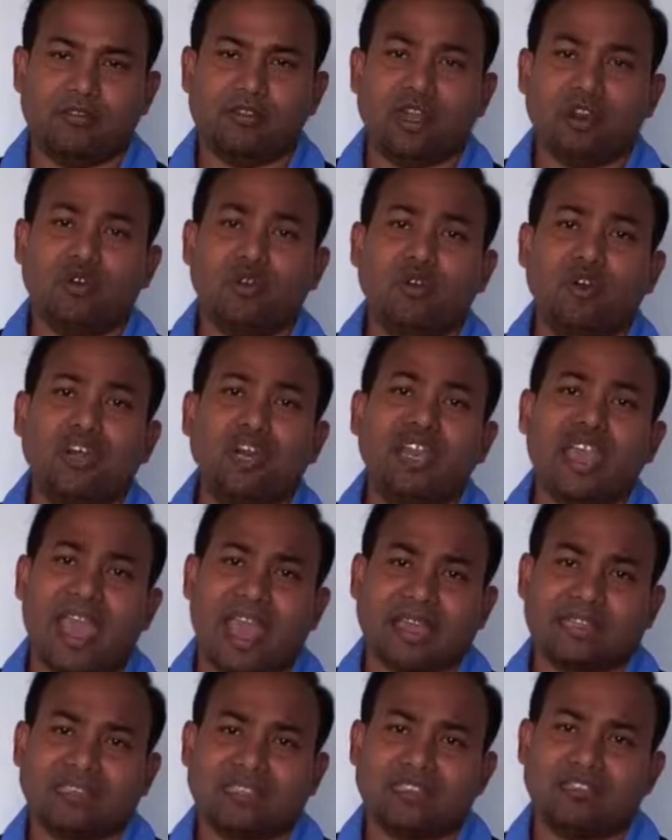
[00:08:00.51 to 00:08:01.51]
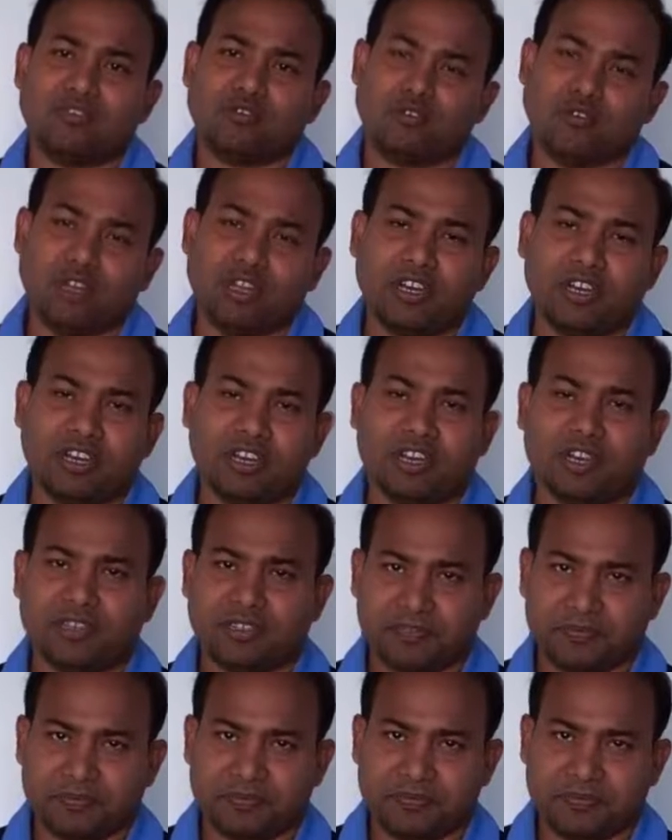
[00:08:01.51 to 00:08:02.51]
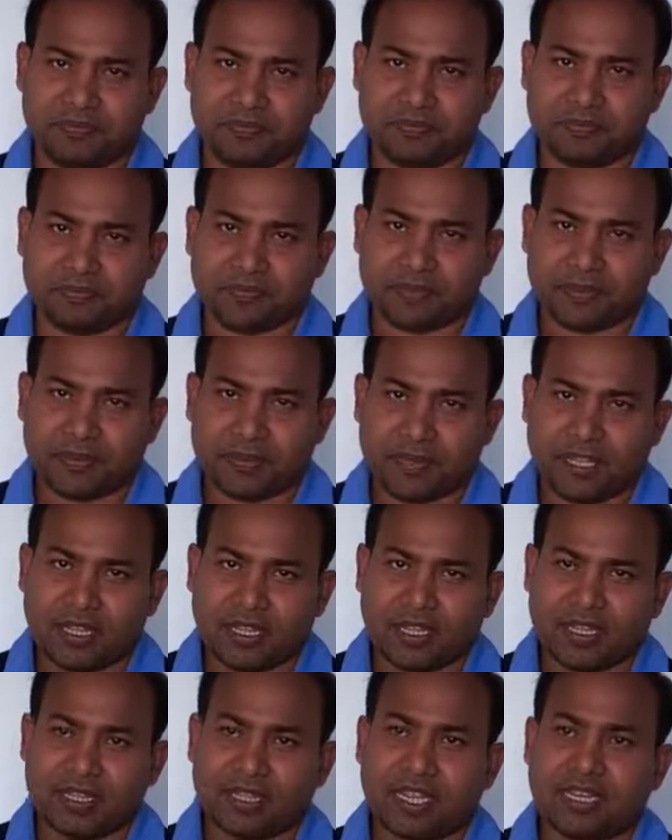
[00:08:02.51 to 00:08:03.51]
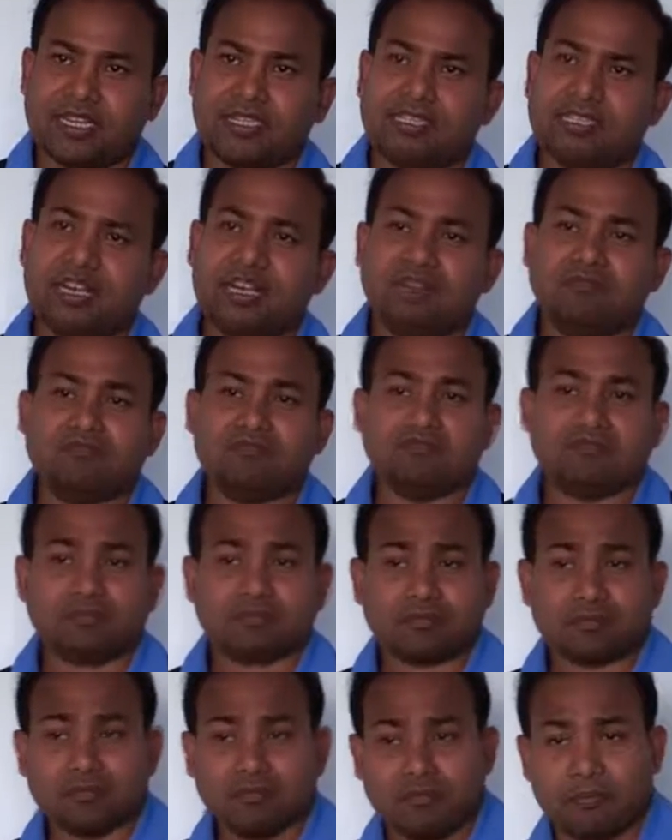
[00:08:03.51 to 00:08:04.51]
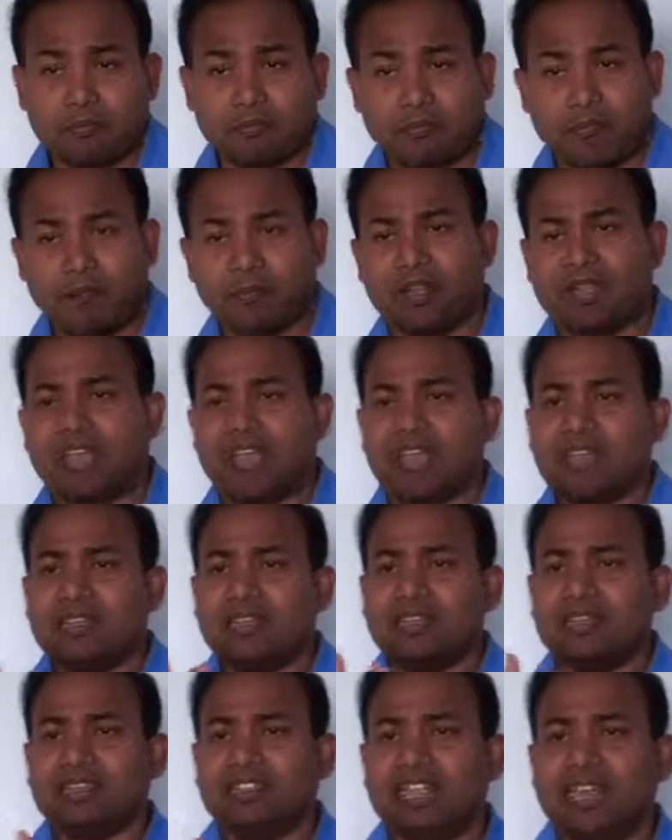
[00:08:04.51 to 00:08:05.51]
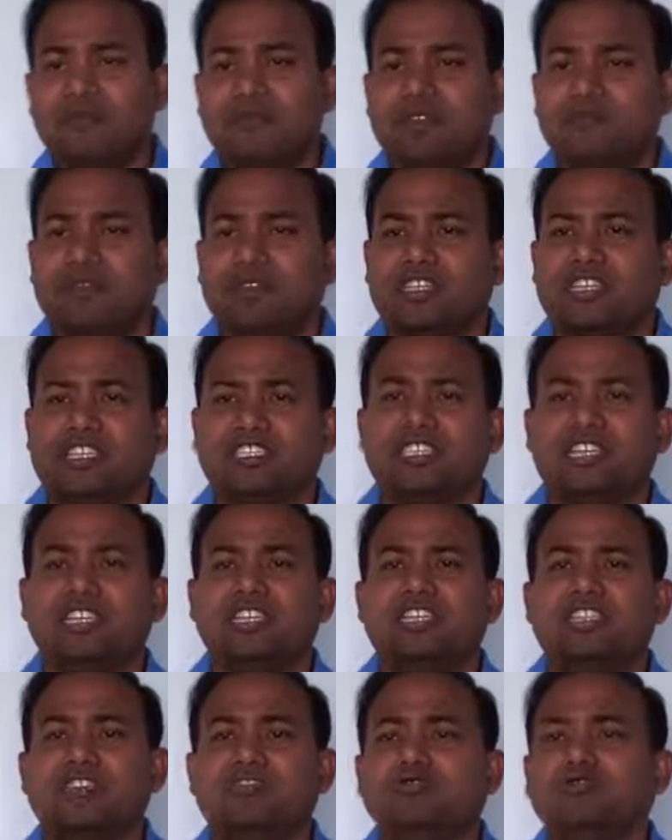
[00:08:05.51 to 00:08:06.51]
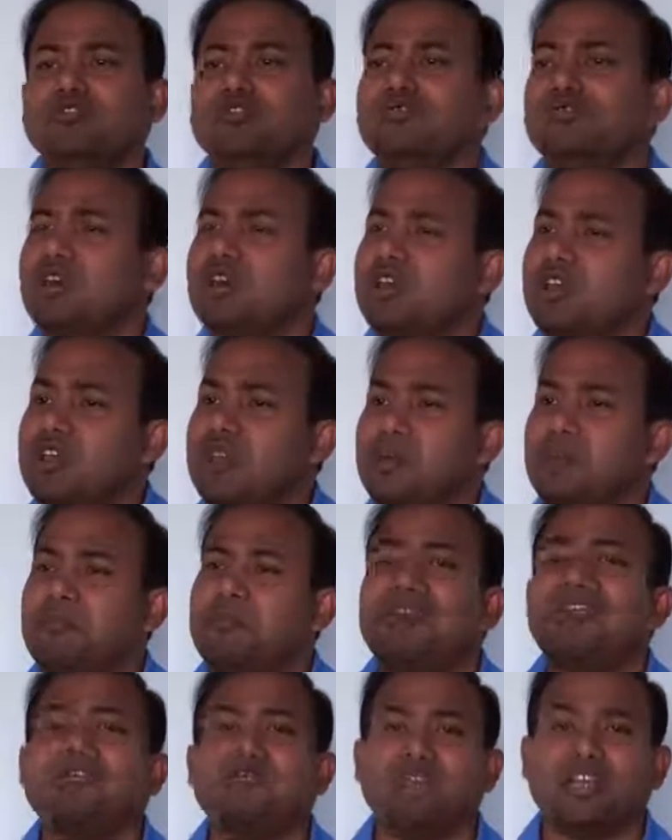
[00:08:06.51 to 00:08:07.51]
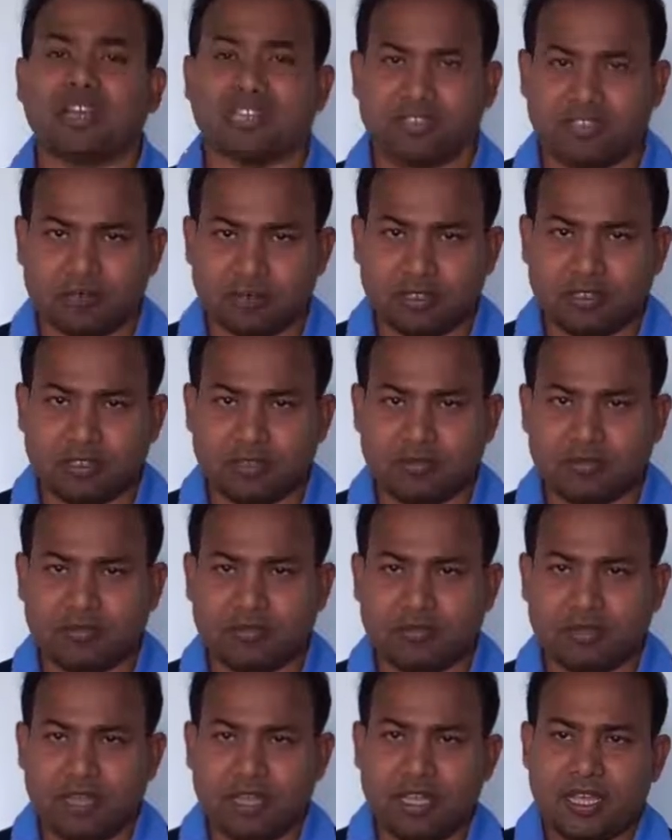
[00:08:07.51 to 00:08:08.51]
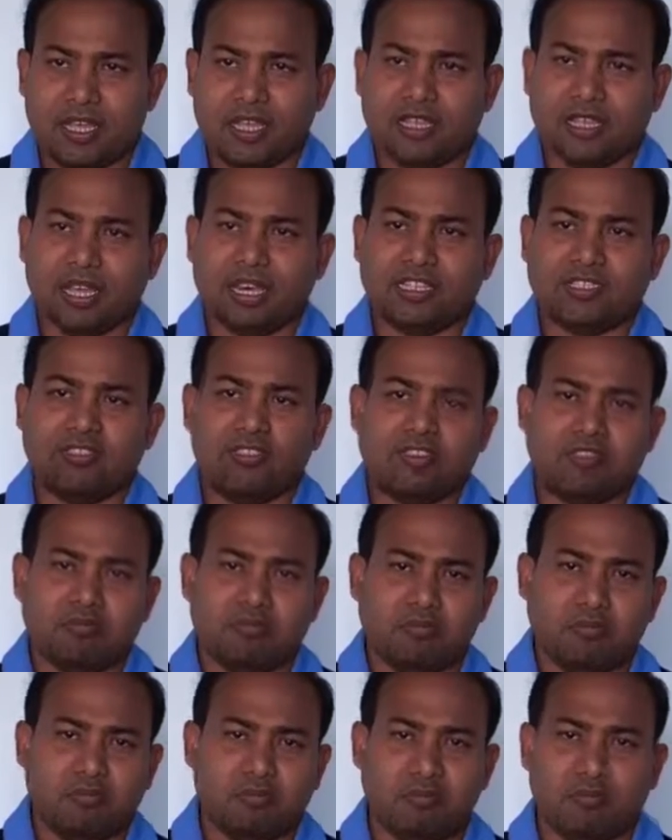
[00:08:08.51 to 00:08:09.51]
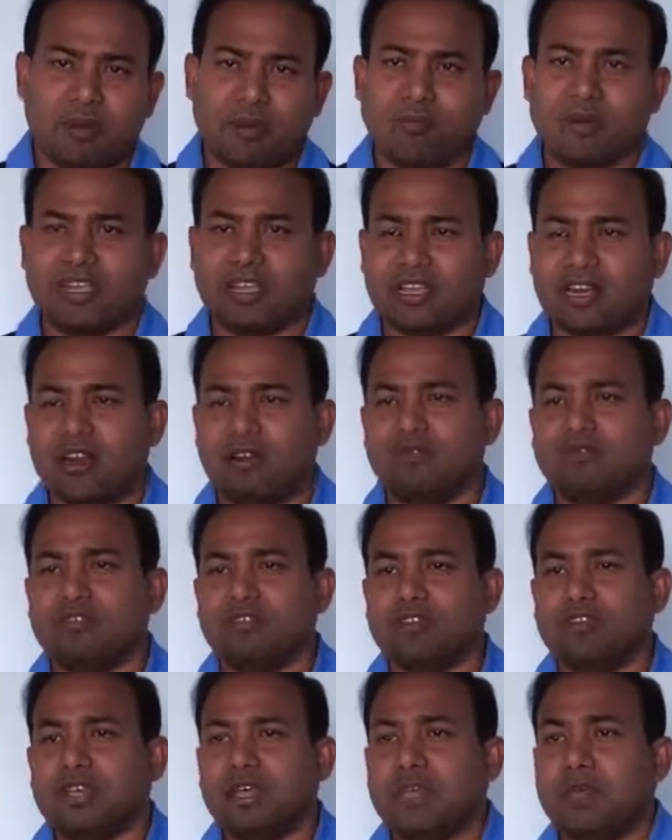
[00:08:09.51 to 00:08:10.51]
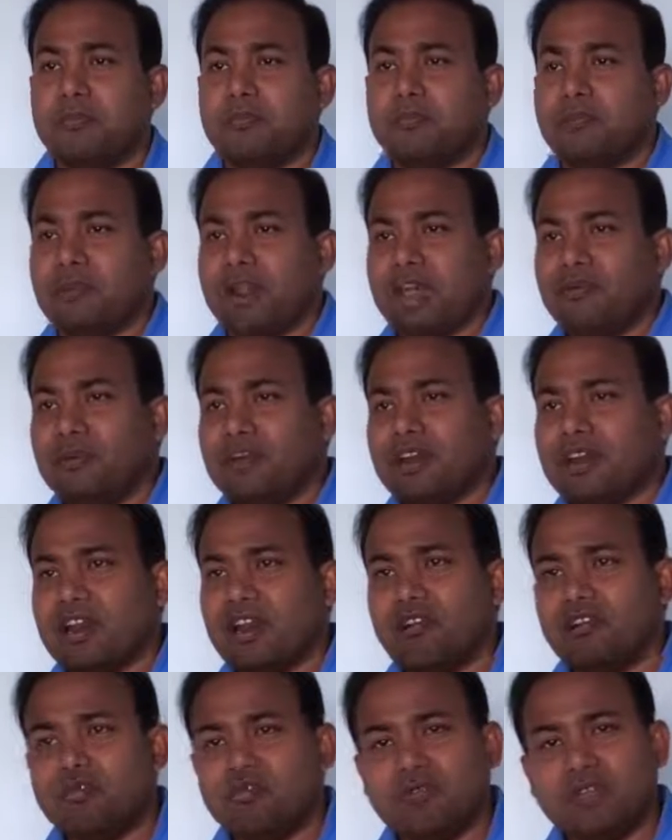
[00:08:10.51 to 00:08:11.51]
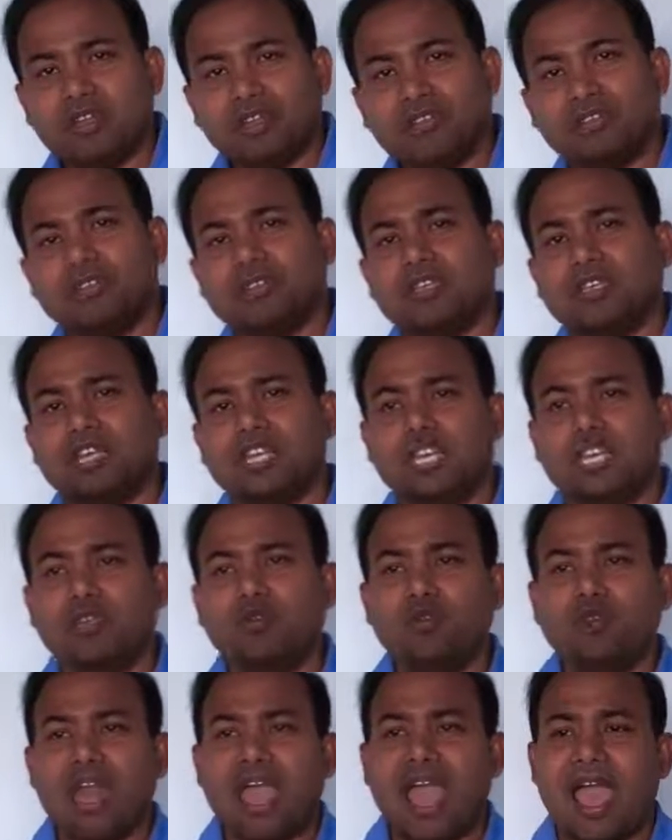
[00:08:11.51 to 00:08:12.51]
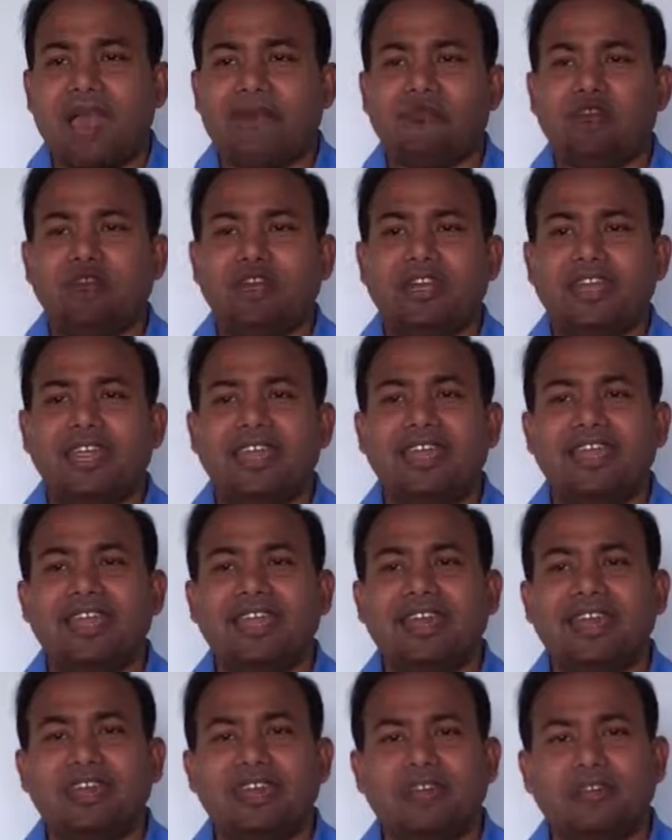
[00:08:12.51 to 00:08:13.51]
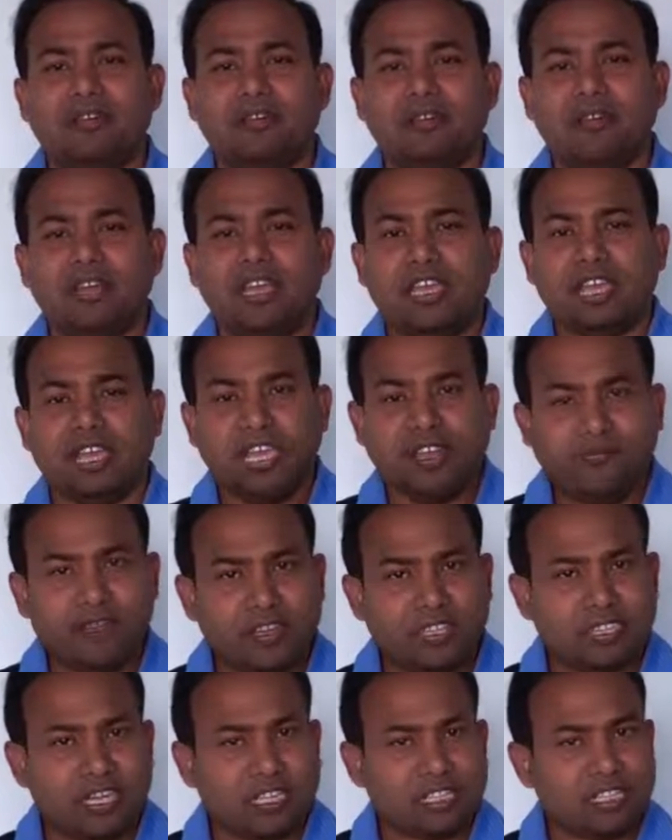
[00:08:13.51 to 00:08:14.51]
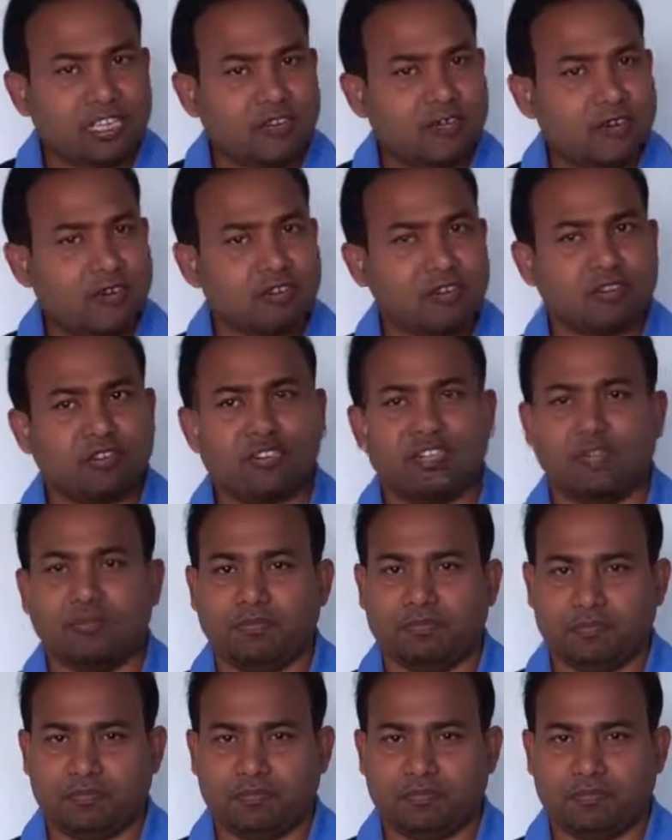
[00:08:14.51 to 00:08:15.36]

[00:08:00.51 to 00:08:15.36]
can only access through internet. That is the public, and the same infrastructure is used for multiple customers. That is your public cloud. Private cloud means you will have your dedicated infrastructure for yourself,